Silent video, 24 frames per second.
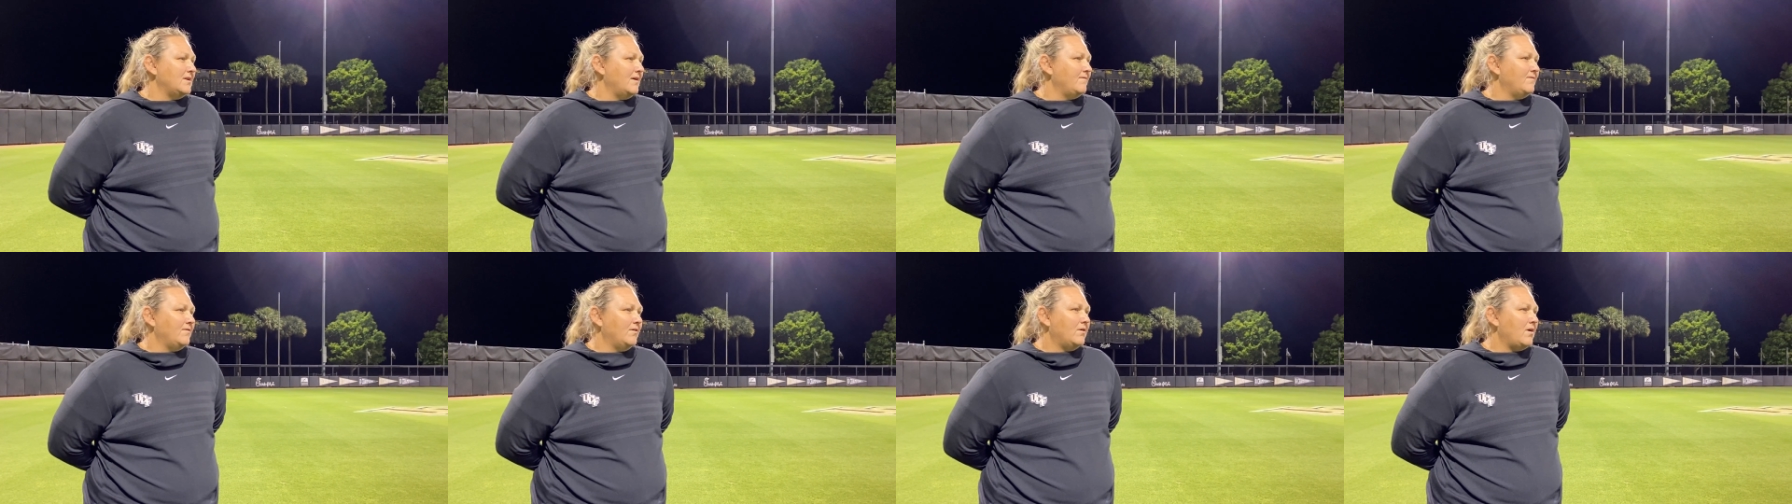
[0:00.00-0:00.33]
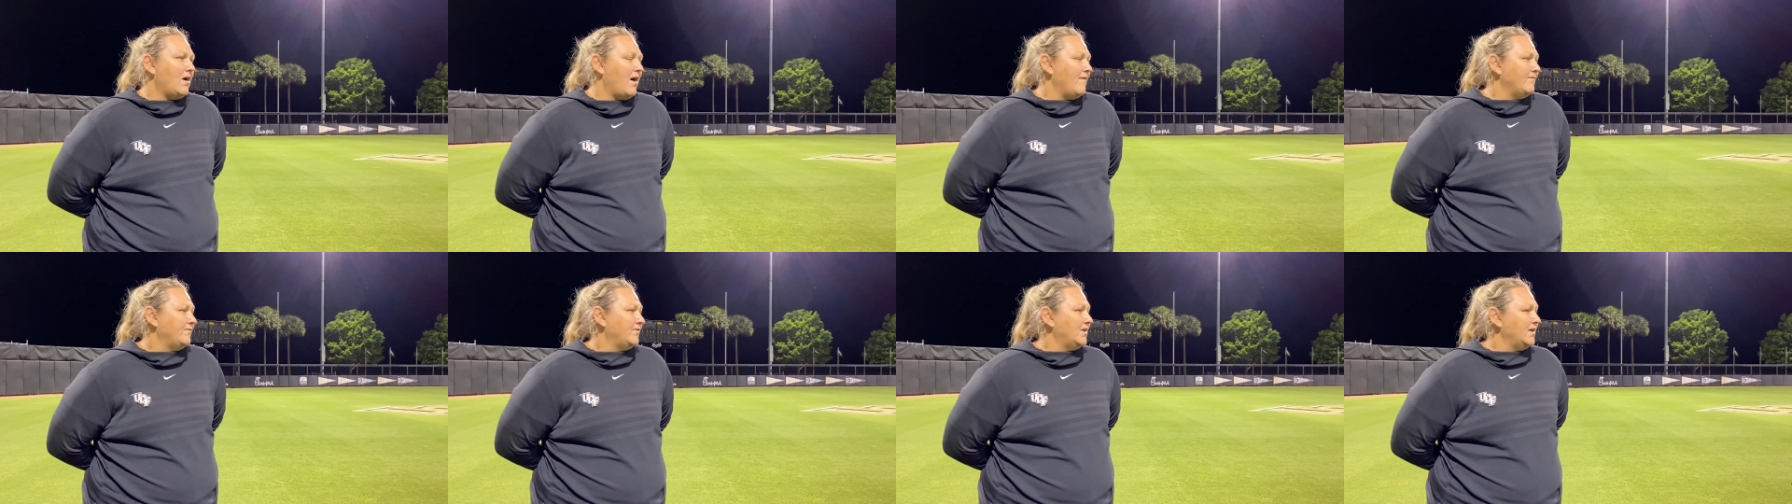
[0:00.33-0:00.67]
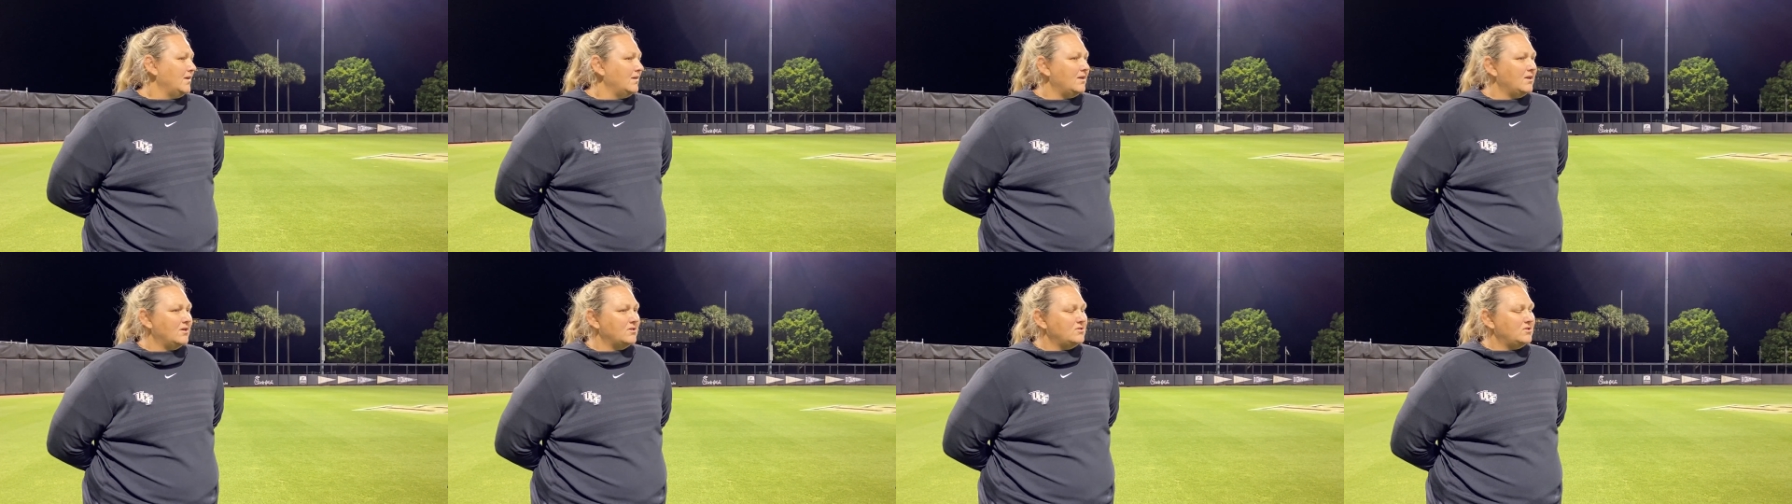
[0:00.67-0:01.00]
I feel
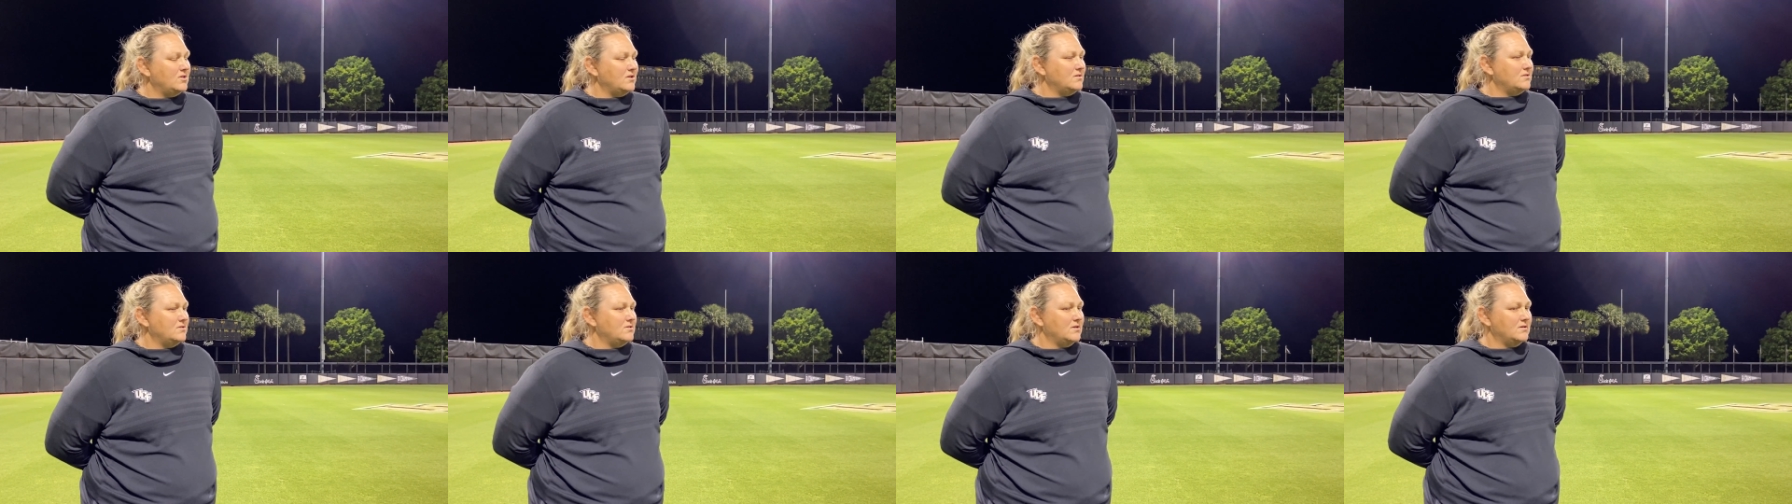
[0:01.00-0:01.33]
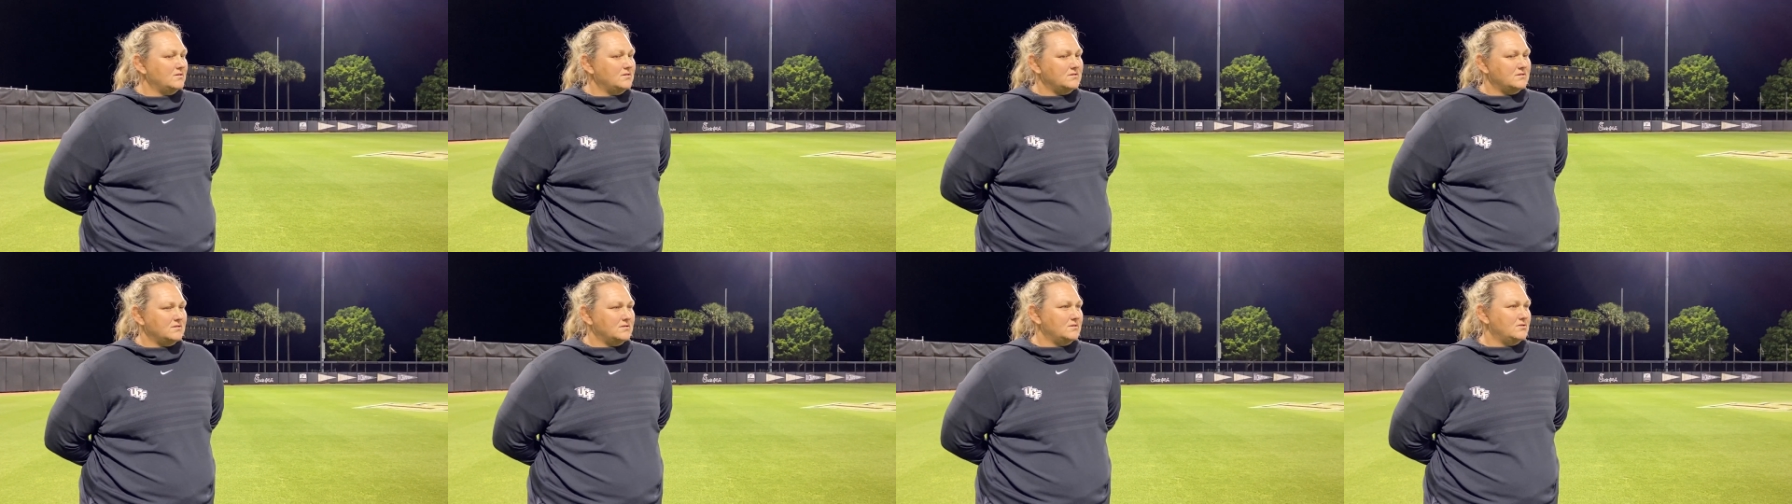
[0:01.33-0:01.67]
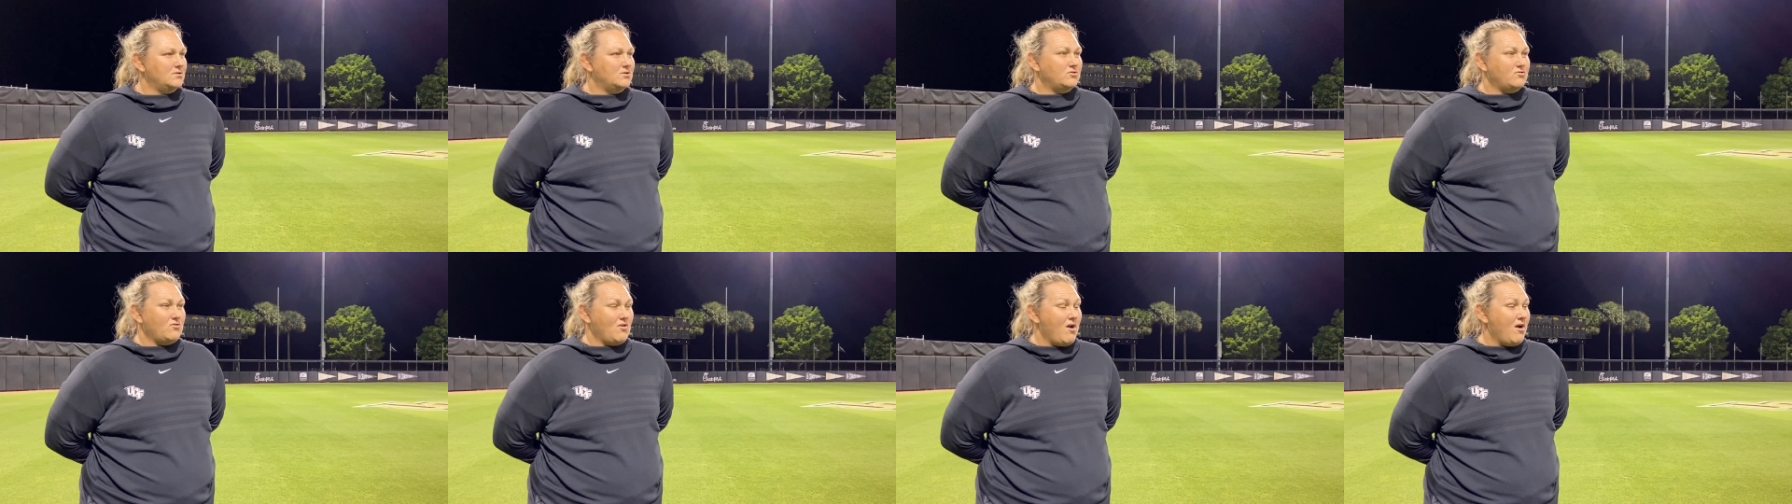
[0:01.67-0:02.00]
confident because she's just
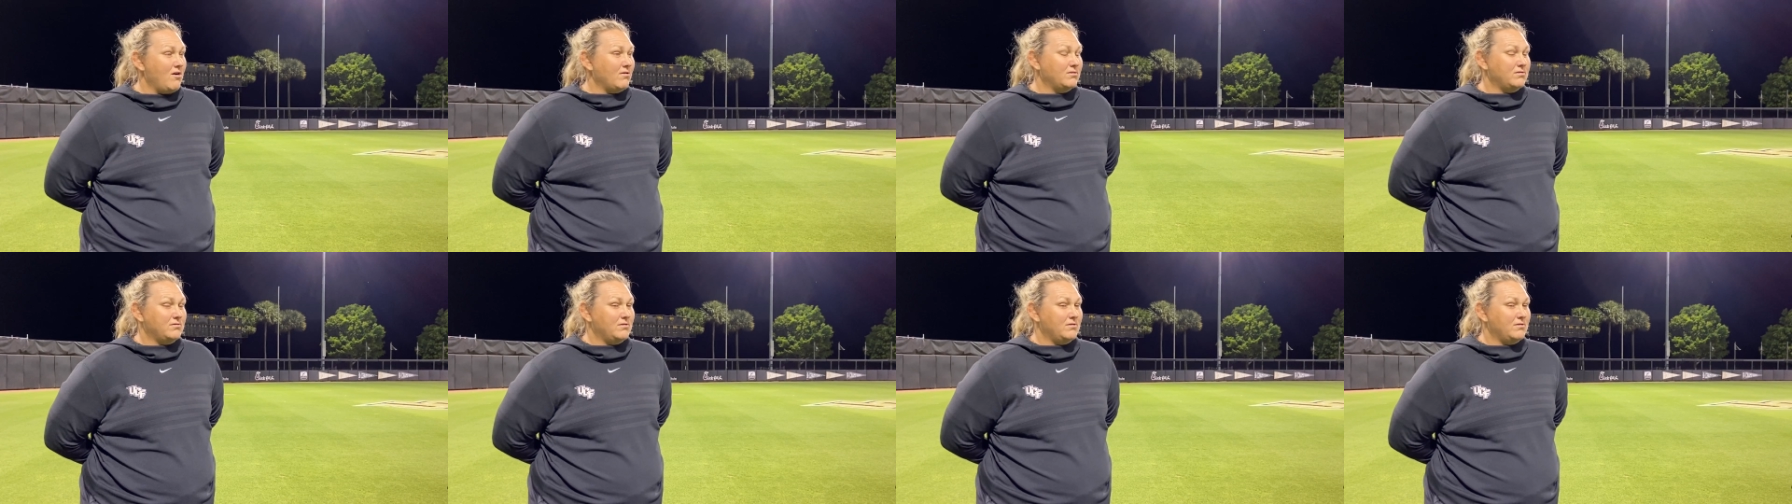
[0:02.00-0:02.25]
strong